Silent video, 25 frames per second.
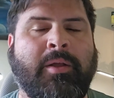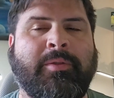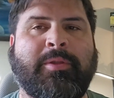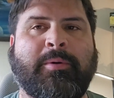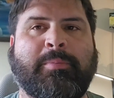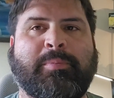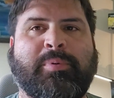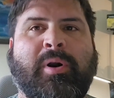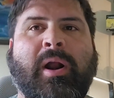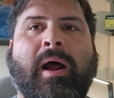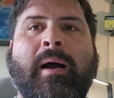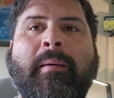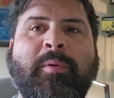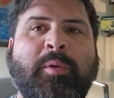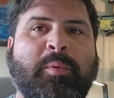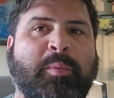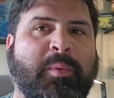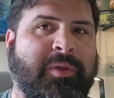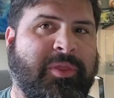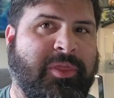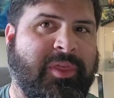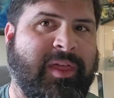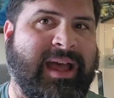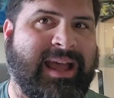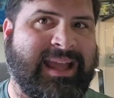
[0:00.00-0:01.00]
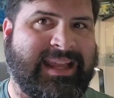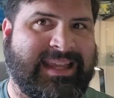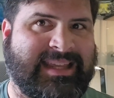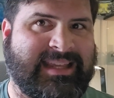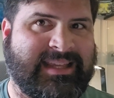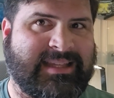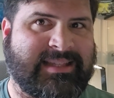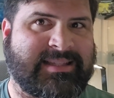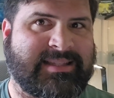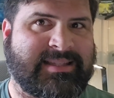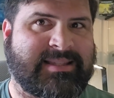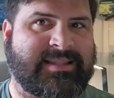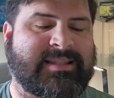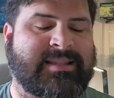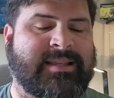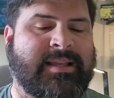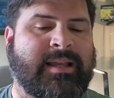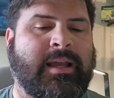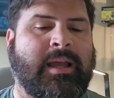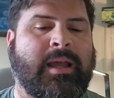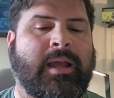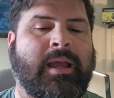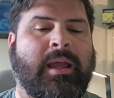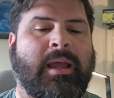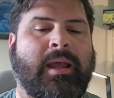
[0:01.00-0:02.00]
The problem with that is,
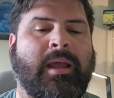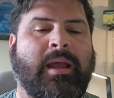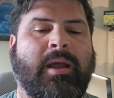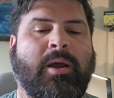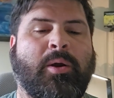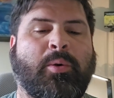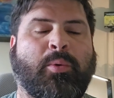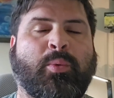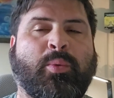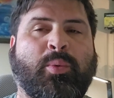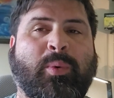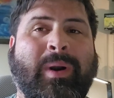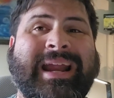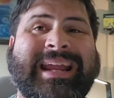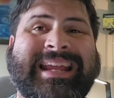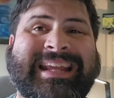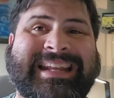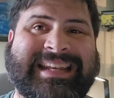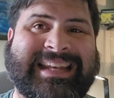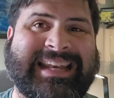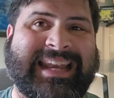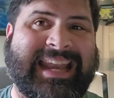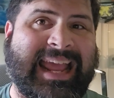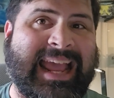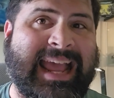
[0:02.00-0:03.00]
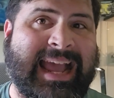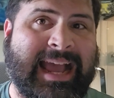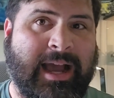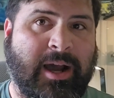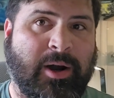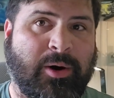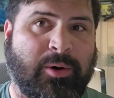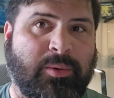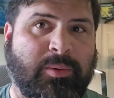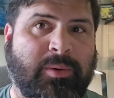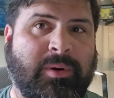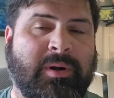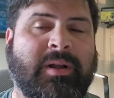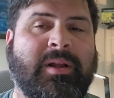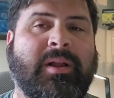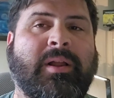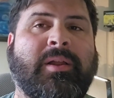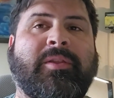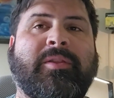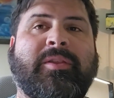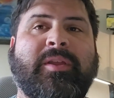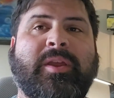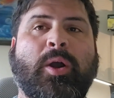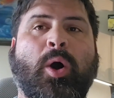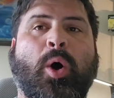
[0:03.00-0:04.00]
right now,
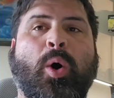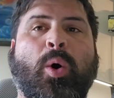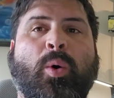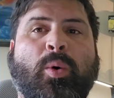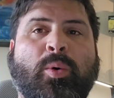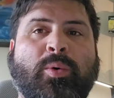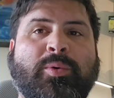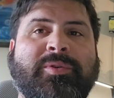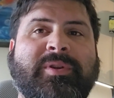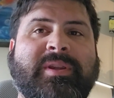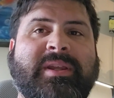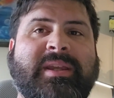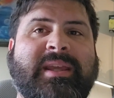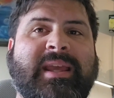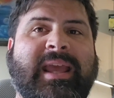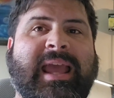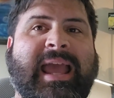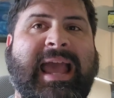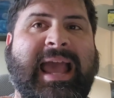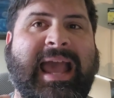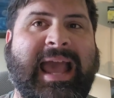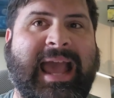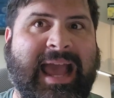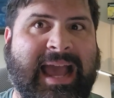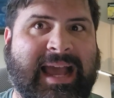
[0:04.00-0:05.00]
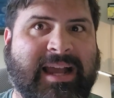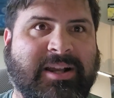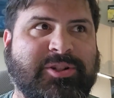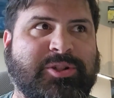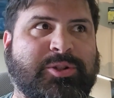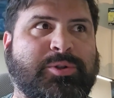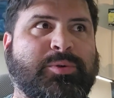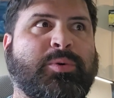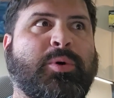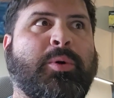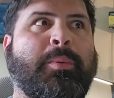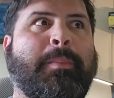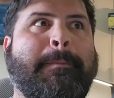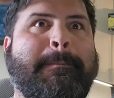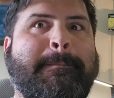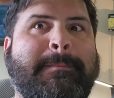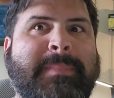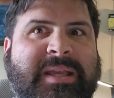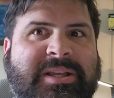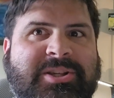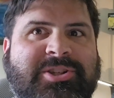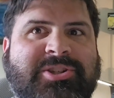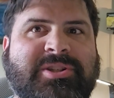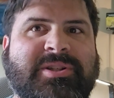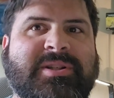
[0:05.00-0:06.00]
the only actual
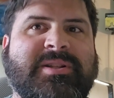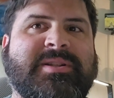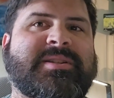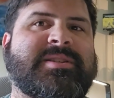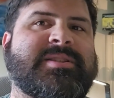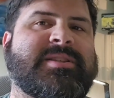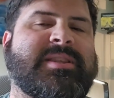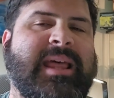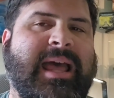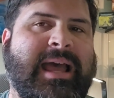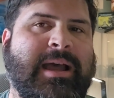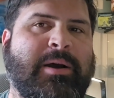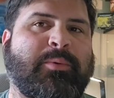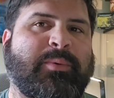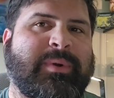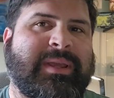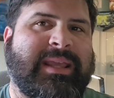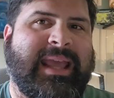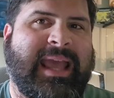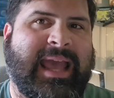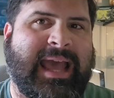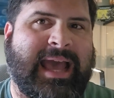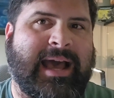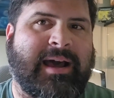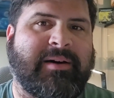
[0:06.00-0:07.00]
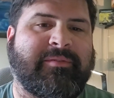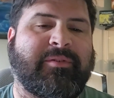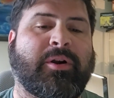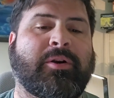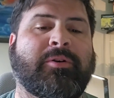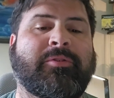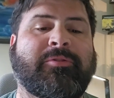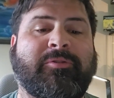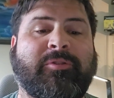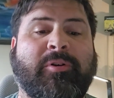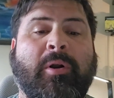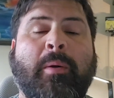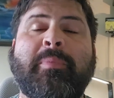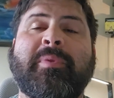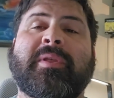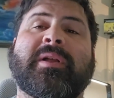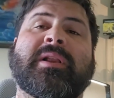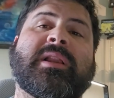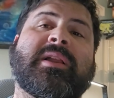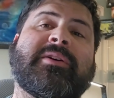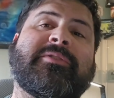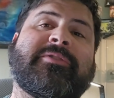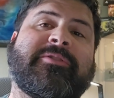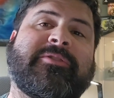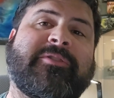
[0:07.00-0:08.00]
missions that we have are from the
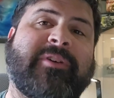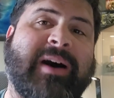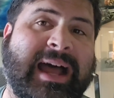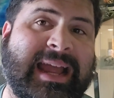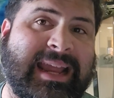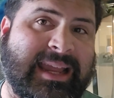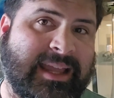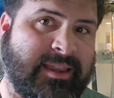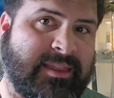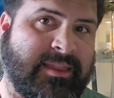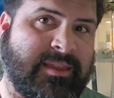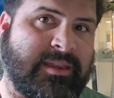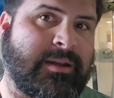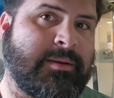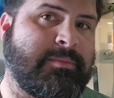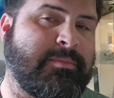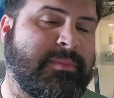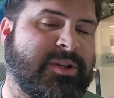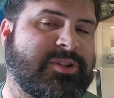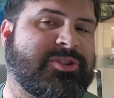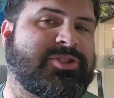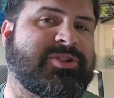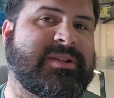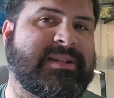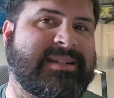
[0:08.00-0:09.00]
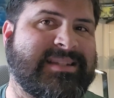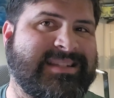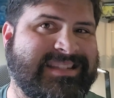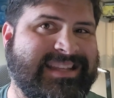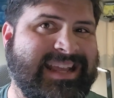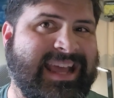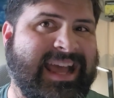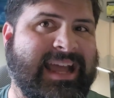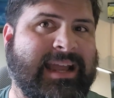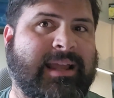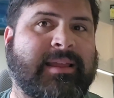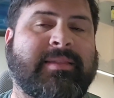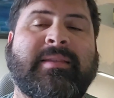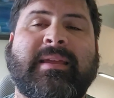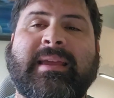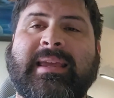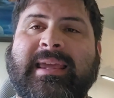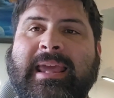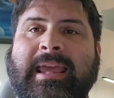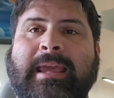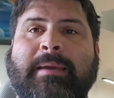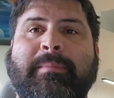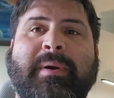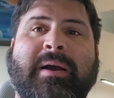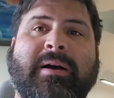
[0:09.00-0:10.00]
Leviathan mission deck that
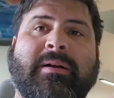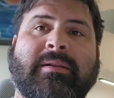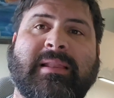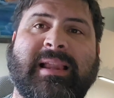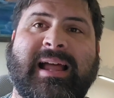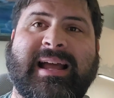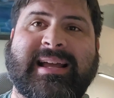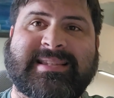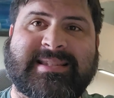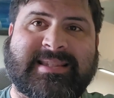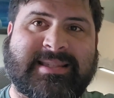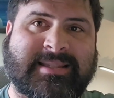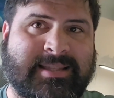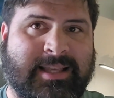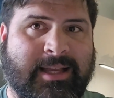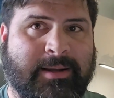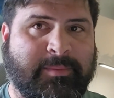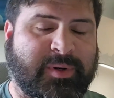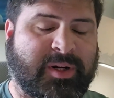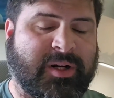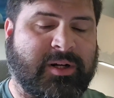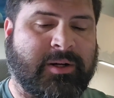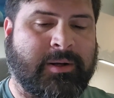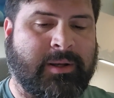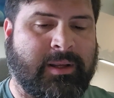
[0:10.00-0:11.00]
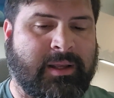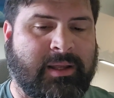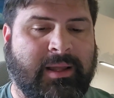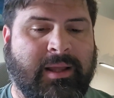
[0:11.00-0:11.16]
came out last summer.